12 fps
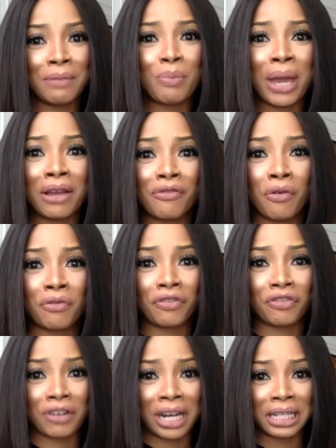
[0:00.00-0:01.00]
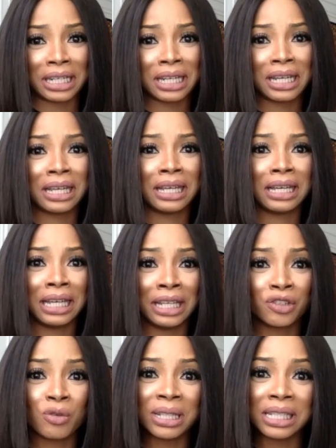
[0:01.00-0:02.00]
beg for friend
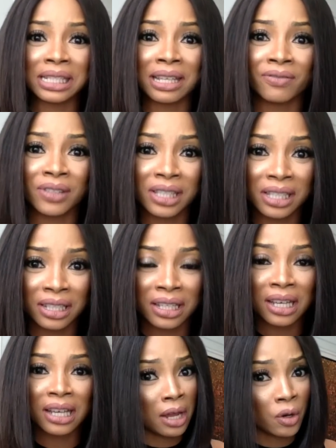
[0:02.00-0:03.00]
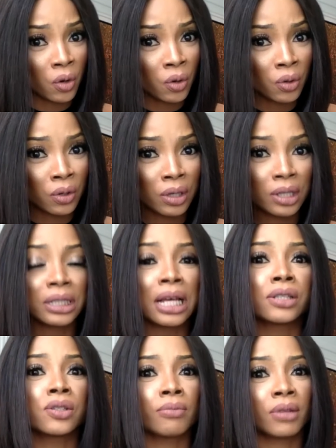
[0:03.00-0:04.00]
in 2017, hello,
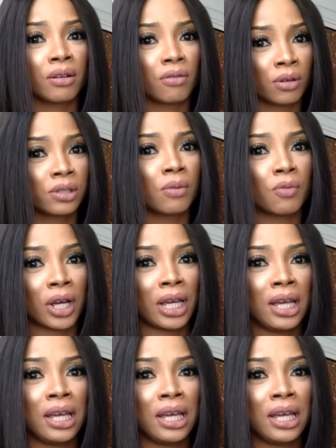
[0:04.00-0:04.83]
there's something wrong somewhere.